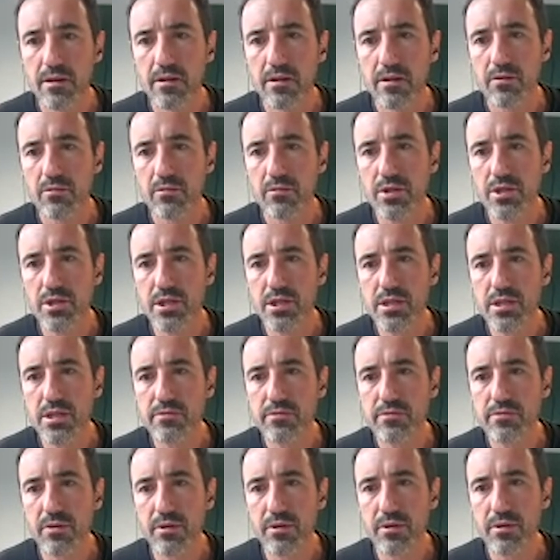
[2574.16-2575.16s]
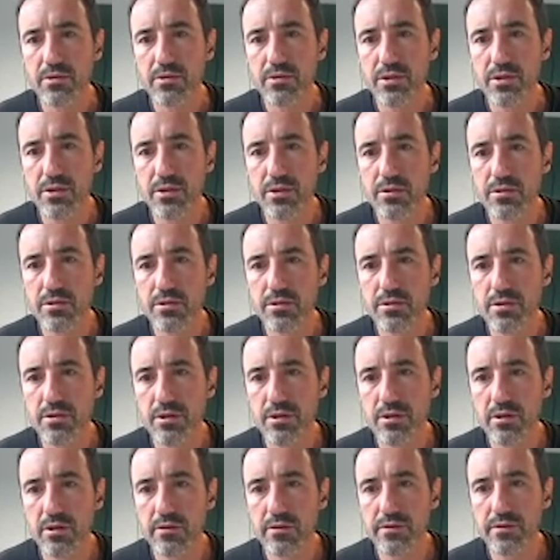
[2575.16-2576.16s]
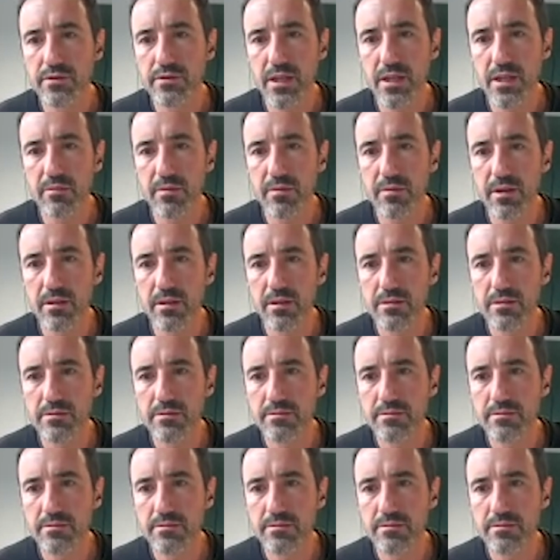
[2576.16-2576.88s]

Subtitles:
Which is for our choice of gamma,